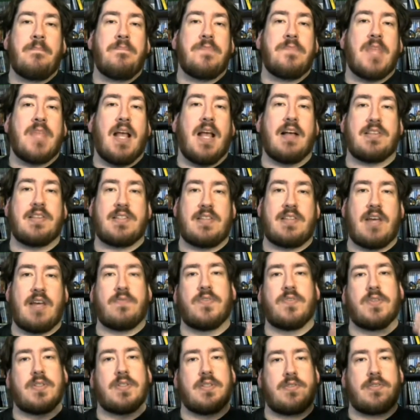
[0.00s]
a
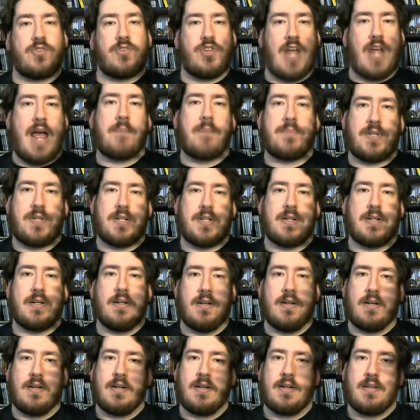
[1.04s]
several chapter
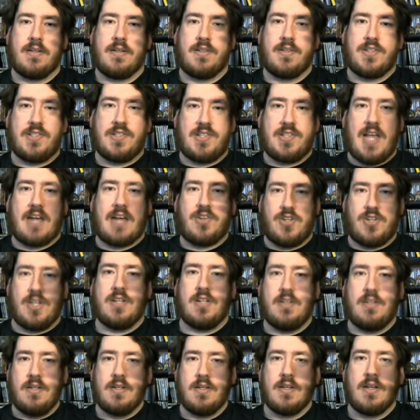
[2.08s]

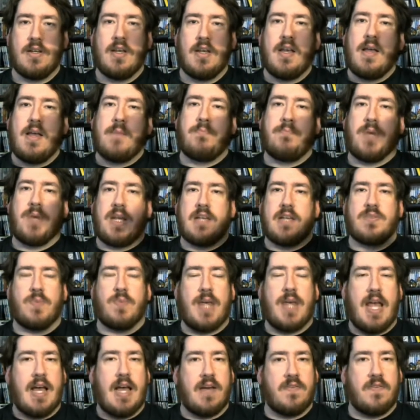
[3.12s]
section, because we
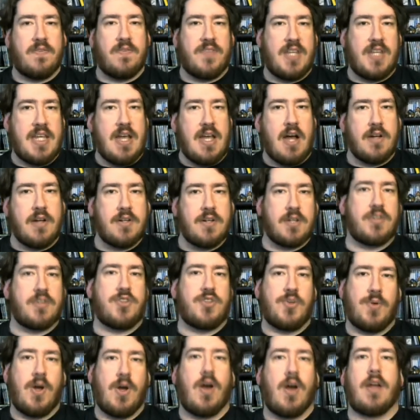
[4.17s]
have the under
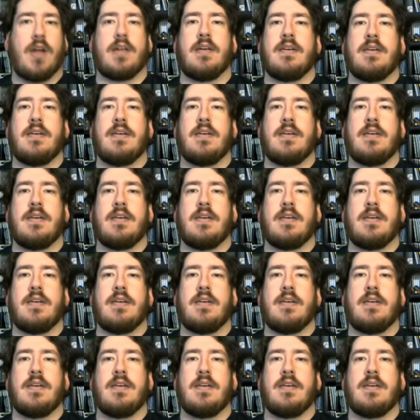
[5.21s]
Junon.